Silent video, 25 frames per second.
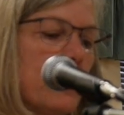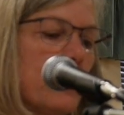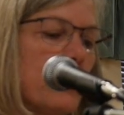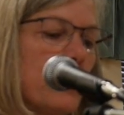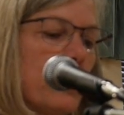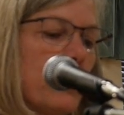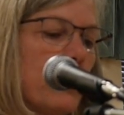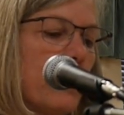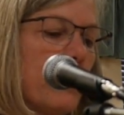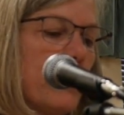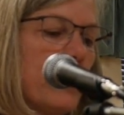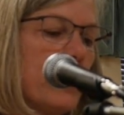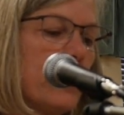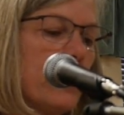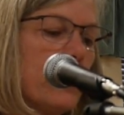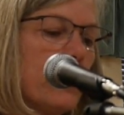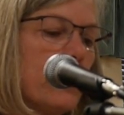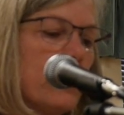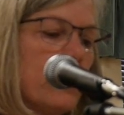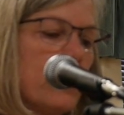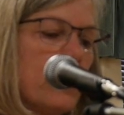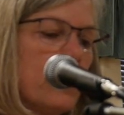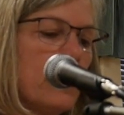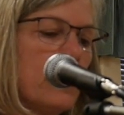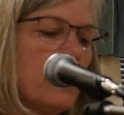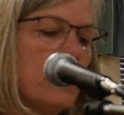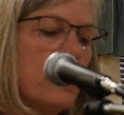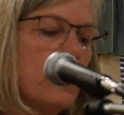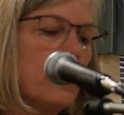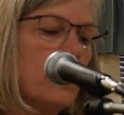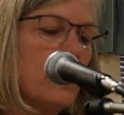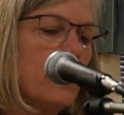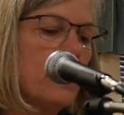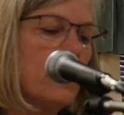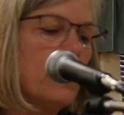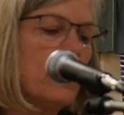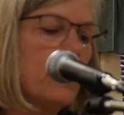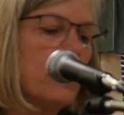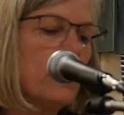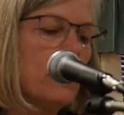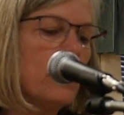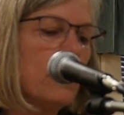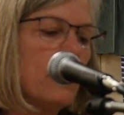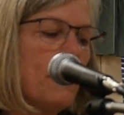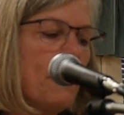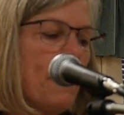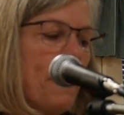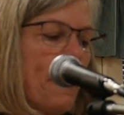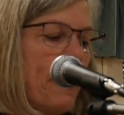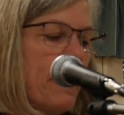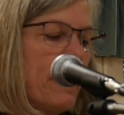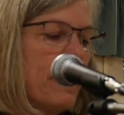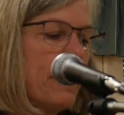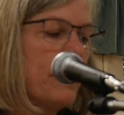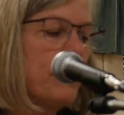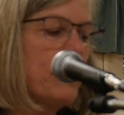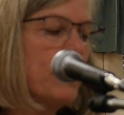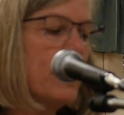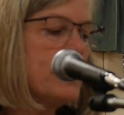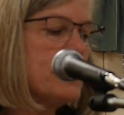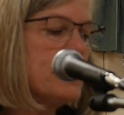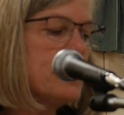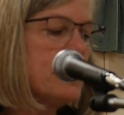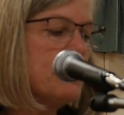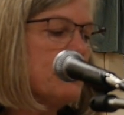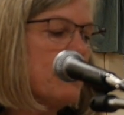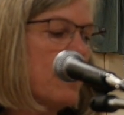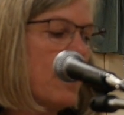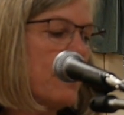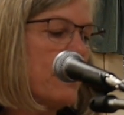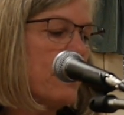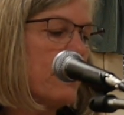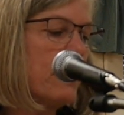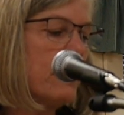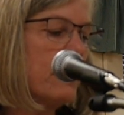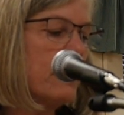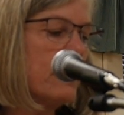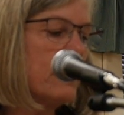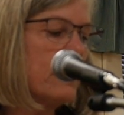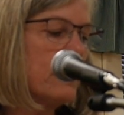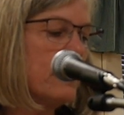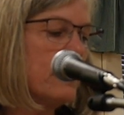the perimeter. The Blessed Mother,